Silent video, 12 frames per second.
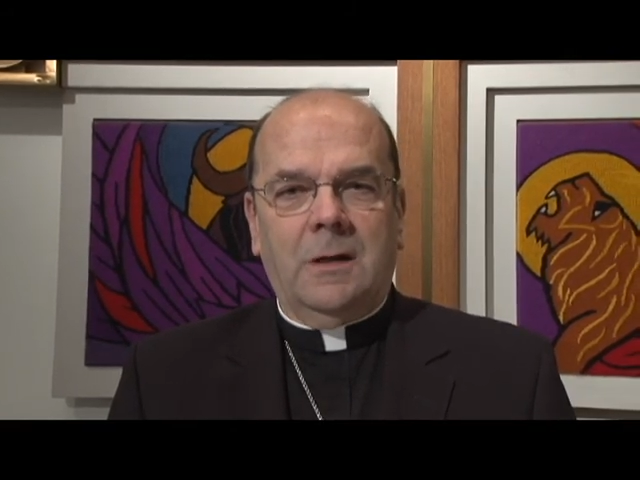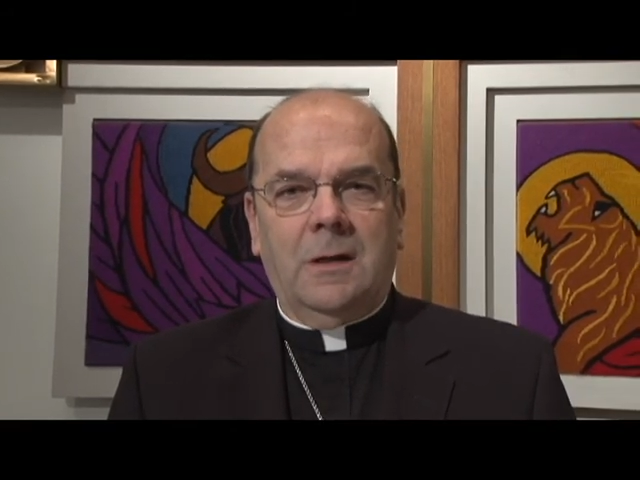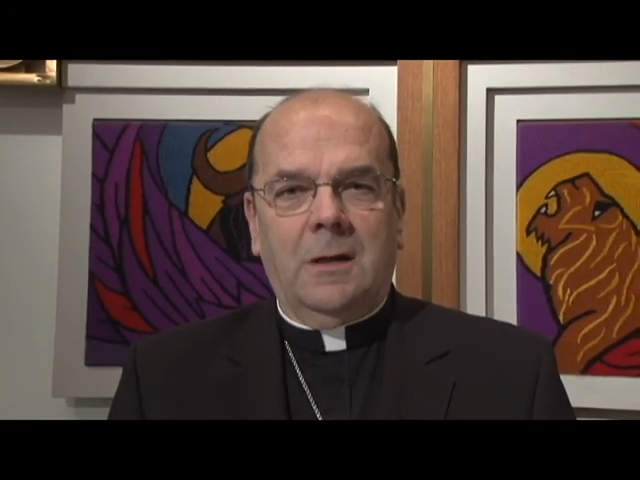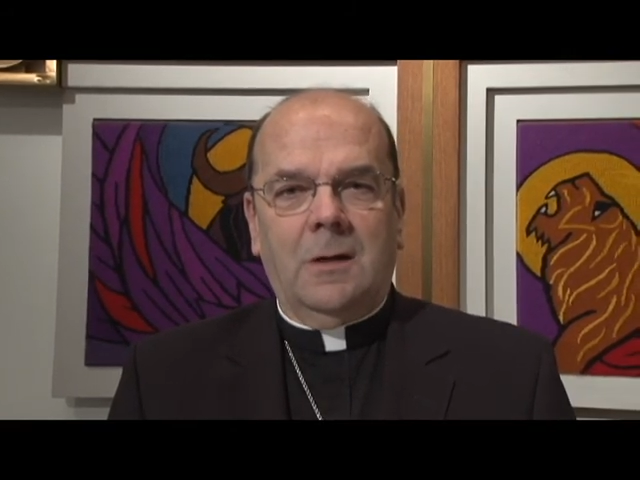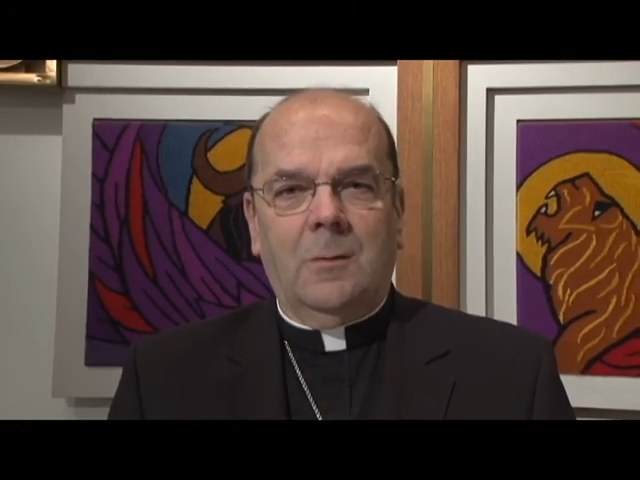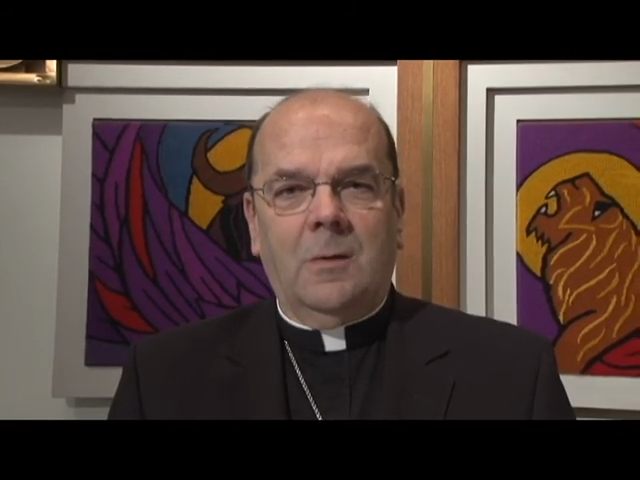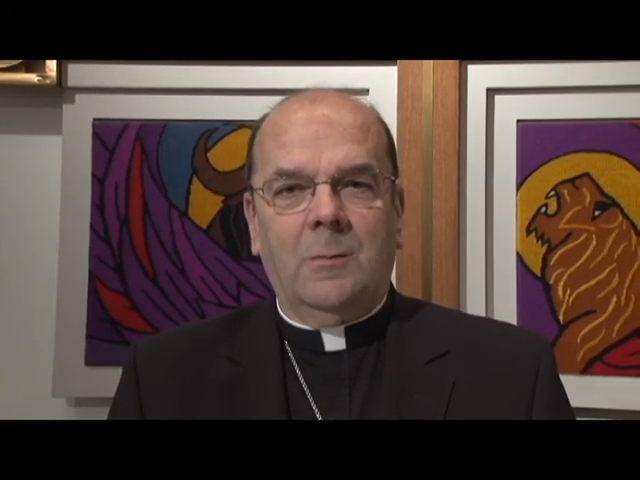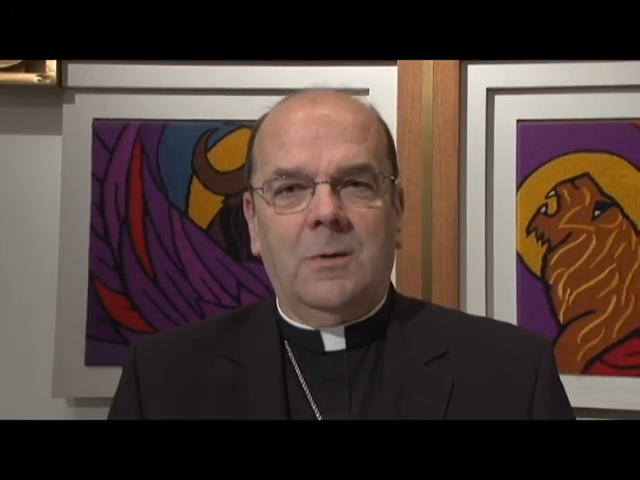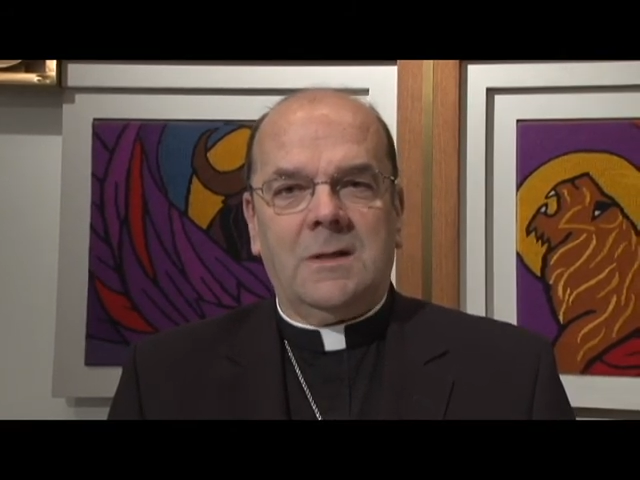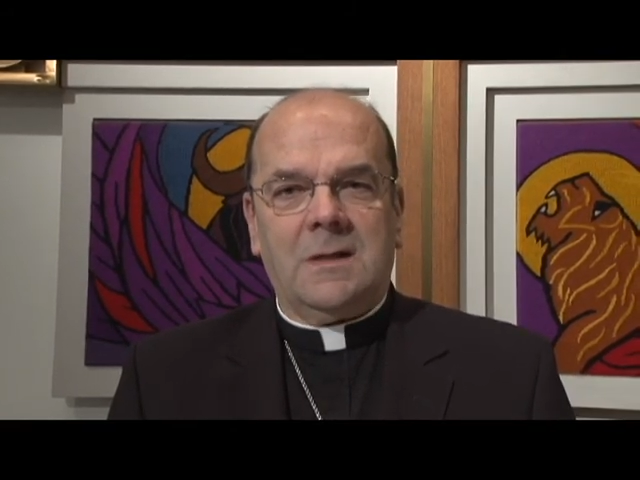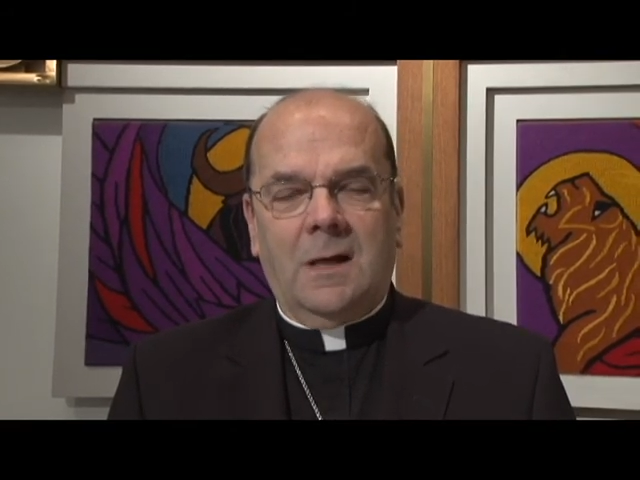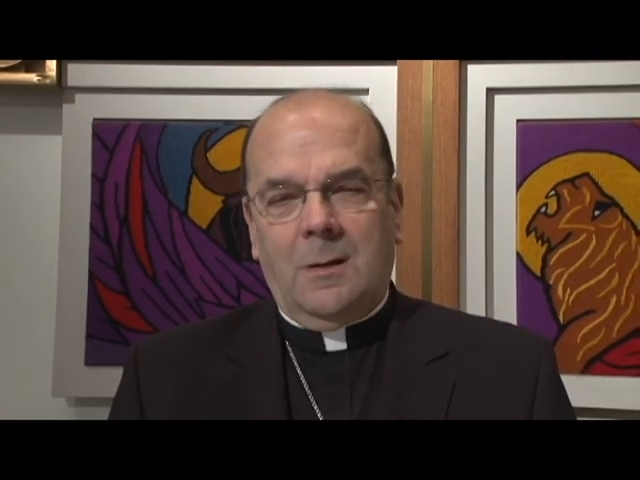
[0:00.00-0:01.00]
year when
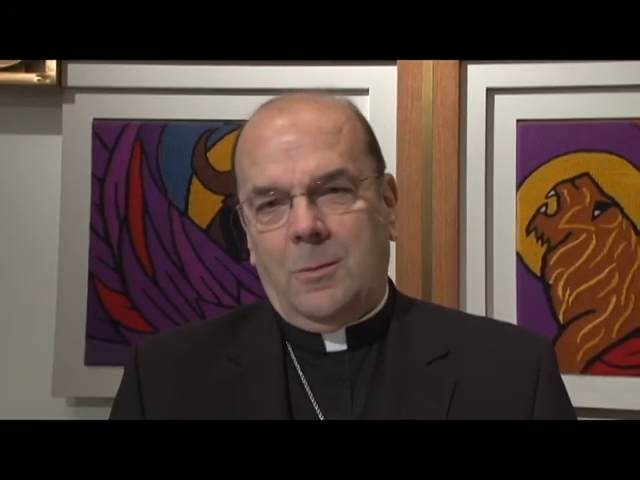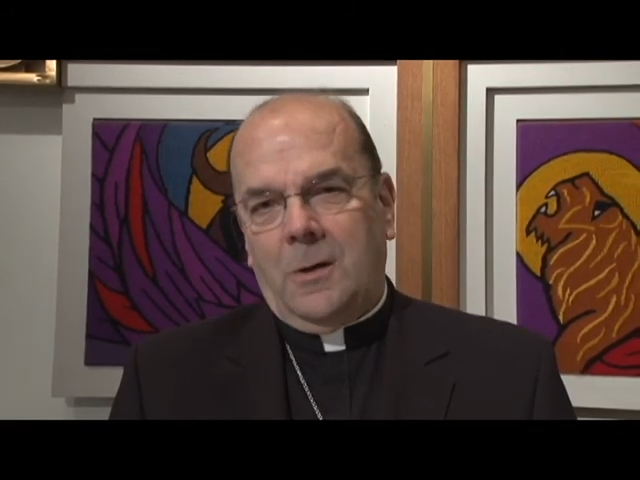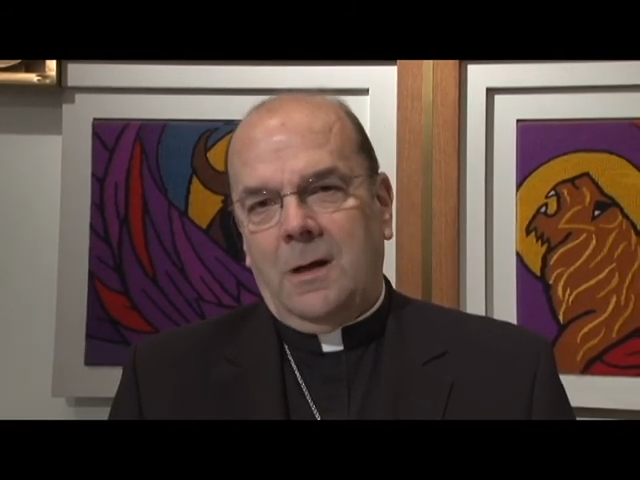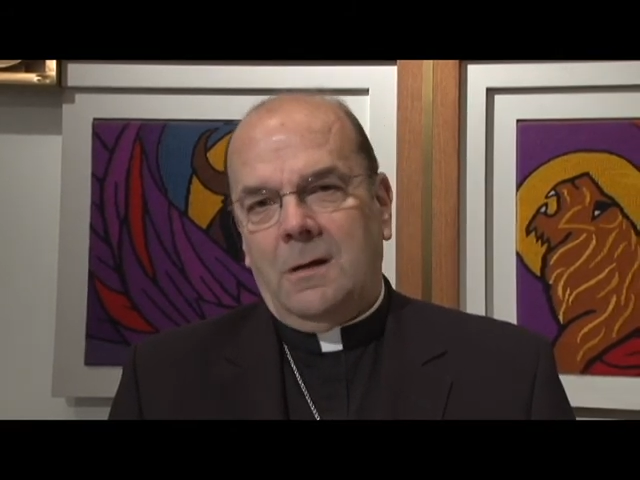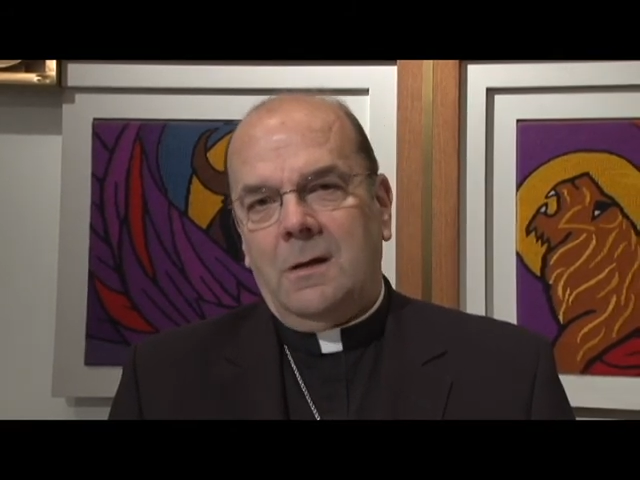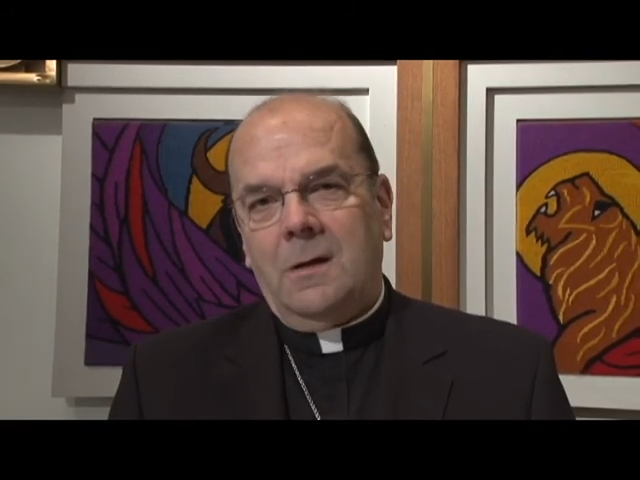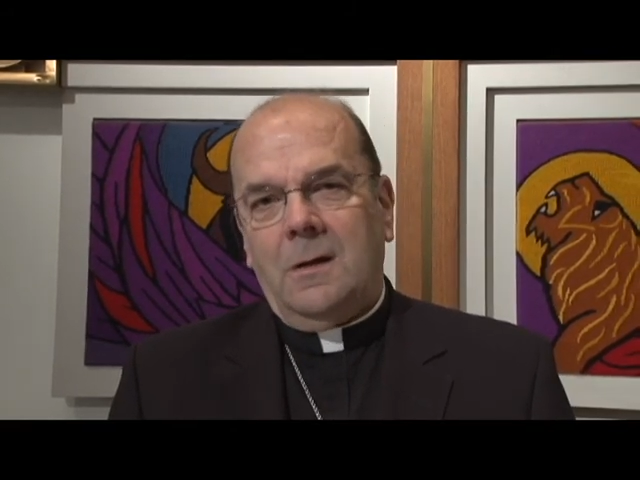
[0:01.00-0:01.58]
we celebrate